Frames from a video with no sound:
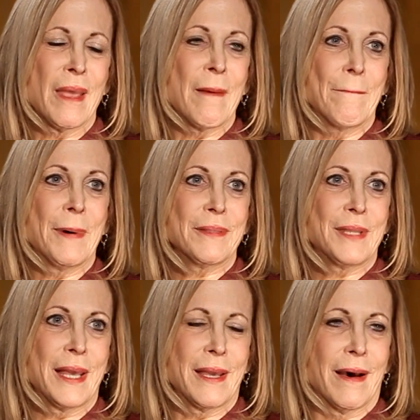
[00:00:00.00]
but
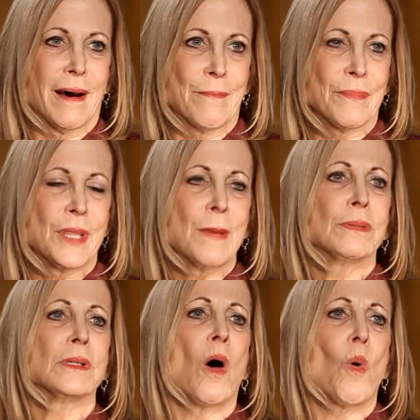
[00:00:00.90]
they
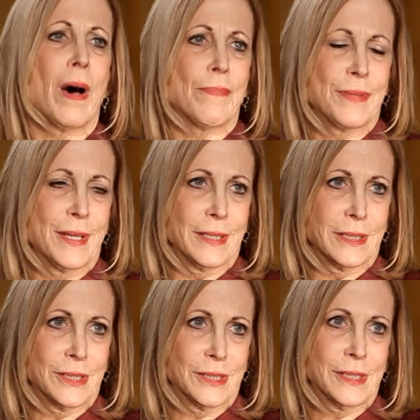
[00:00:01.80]
blow up
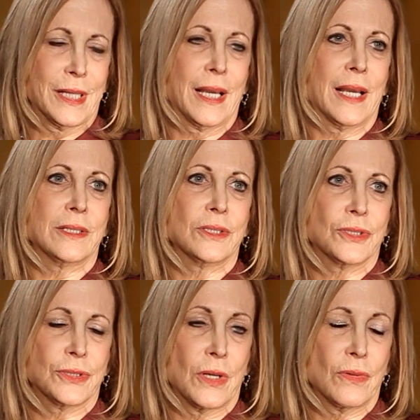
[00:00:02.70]
things. And
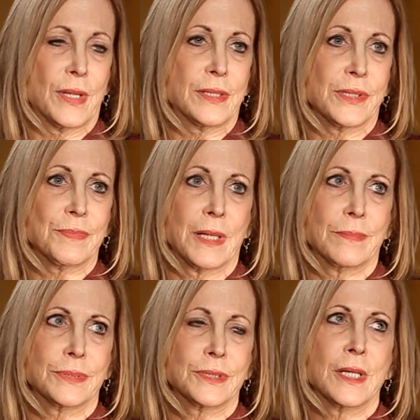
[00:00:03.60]
so they
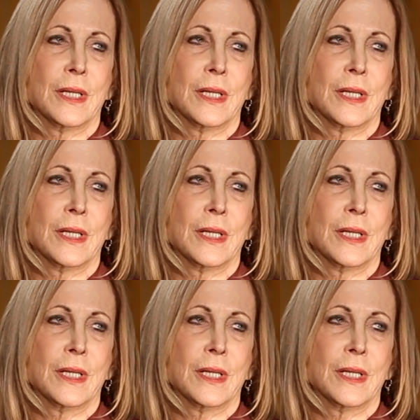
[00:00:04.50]
sometimes